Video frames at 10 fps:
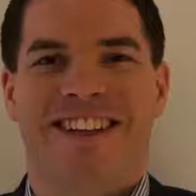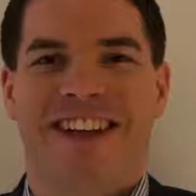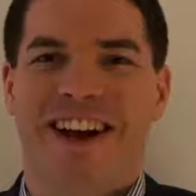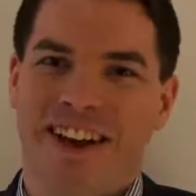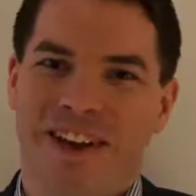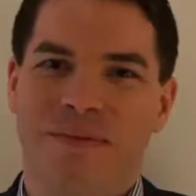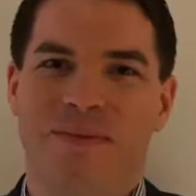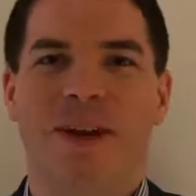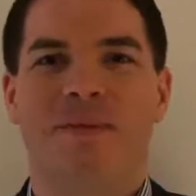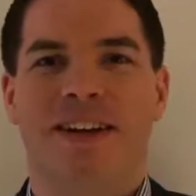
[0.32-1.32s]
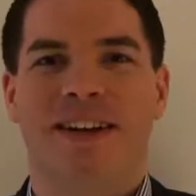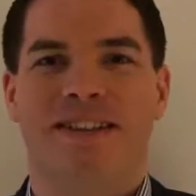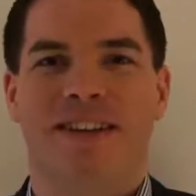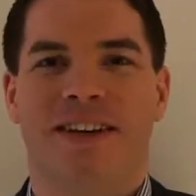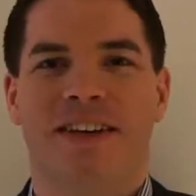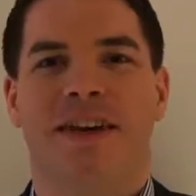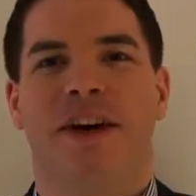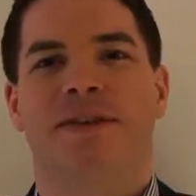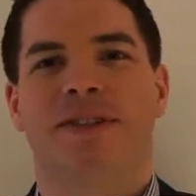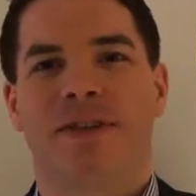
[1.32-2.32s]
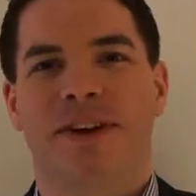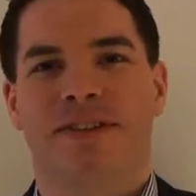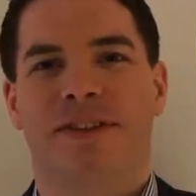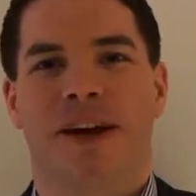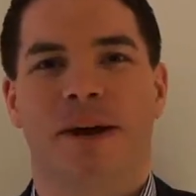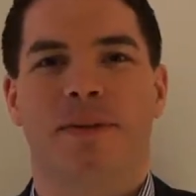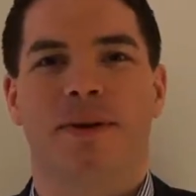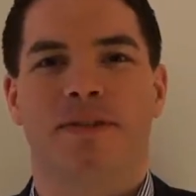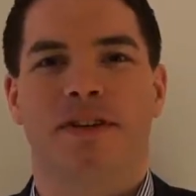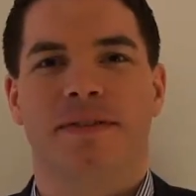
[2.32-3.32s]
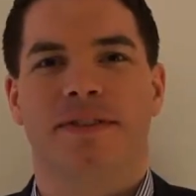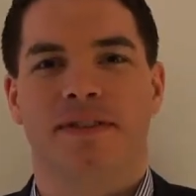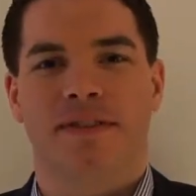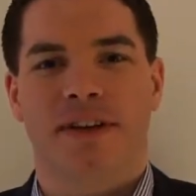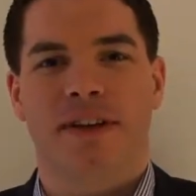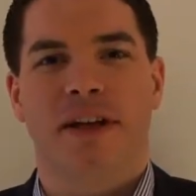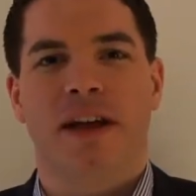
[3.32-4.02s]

Hi, my name is Alex King. I'm a director at Amplio Services here.